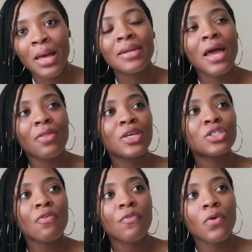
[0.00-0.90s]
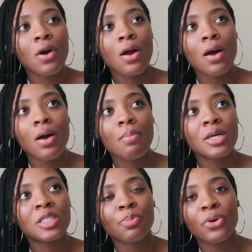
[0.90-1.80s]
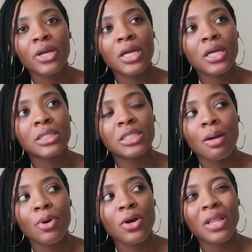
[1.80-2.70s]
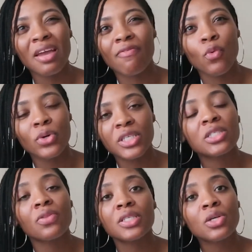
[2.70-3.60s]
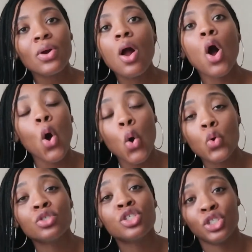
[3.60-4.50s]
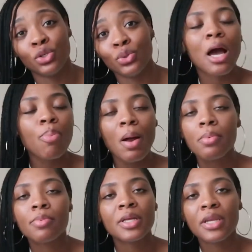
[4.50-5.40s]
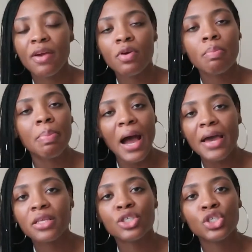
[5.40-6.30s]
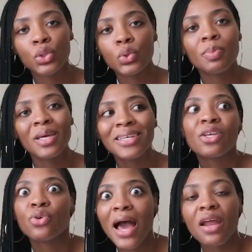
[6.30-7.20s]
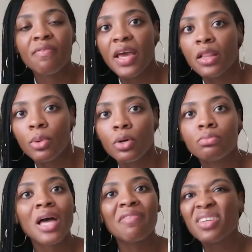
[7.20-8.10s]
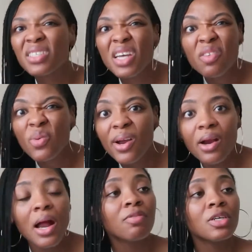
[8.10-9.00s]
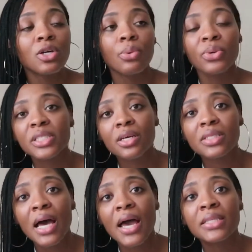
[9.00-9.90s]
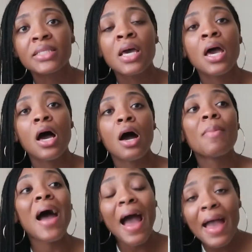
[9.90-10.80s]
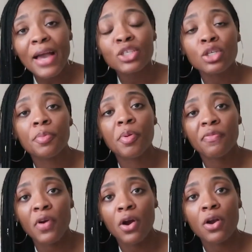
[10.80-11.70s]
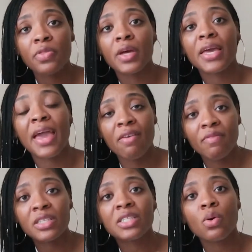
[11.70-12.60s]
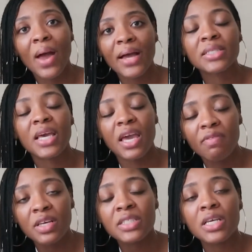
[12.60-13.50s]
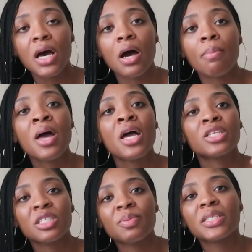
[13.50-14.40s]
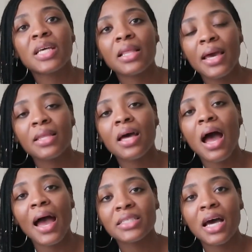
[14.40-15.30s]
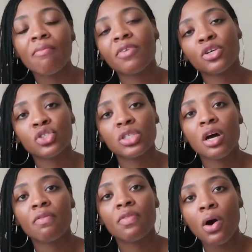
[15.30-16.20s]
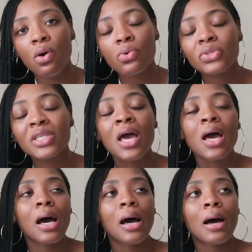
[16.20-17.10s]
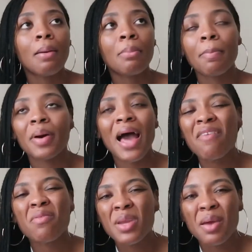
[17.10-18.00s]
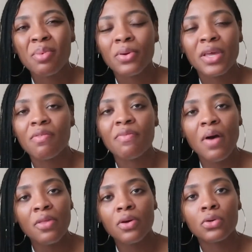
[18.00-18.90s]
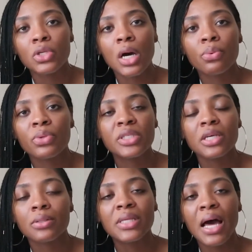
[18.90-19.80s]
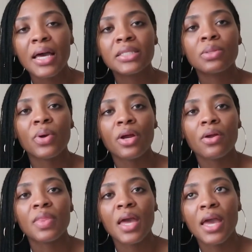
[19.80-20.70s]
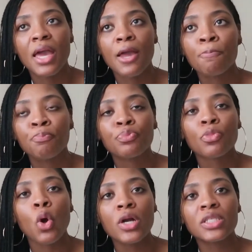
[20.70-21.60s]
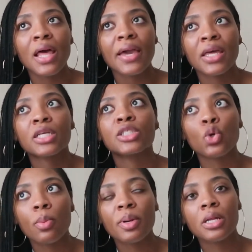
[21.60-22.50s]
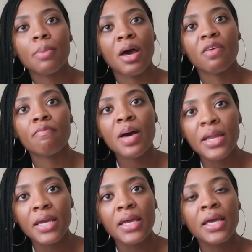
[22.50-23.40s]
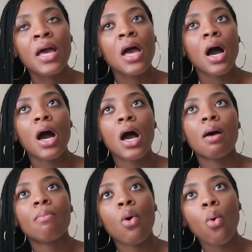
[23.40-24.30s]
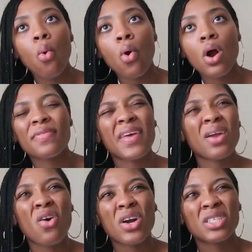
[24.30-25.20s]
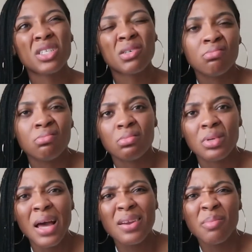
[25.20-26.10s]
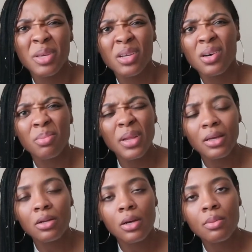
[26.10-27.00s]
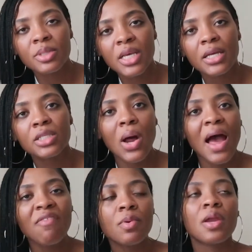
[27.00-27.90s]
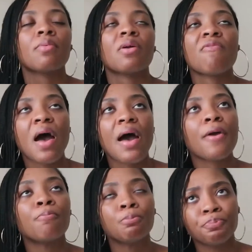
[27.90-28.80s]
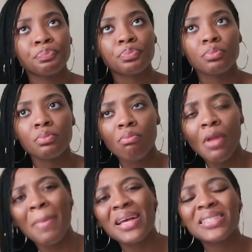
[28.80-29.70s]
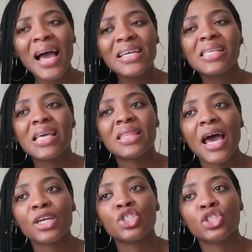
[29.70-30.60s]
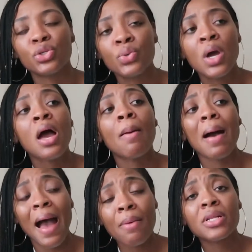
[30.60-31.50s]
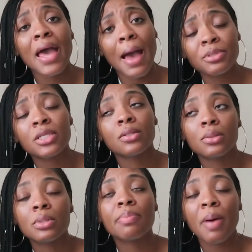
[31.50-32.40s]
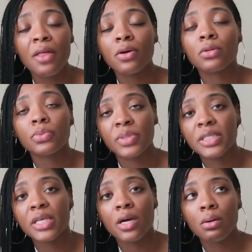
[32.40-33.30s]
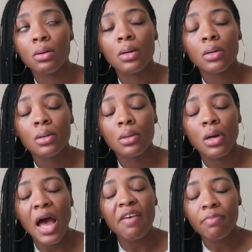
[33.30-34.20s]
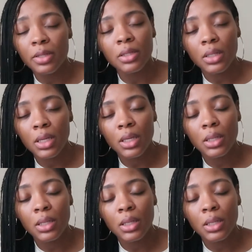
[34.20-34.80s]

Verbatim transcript: Now these are from spring, summer, like 14. So these are old shoes. I'll probably never buy these shoes because they're not available. I've looked everywhere. I've looked on resale sites. Um, I actually prefer the canvas, the wax canvas, um, just because I like the high top version of those. Um, but I haven't been able to even find those on resale sites where they aren't like an exorbitant amount of money um, or they aren't kind of beat up. Like, you know what I'm saying? So I haven't been able to find my size in that shoe, I would absolutely buy those resale. I've been looking,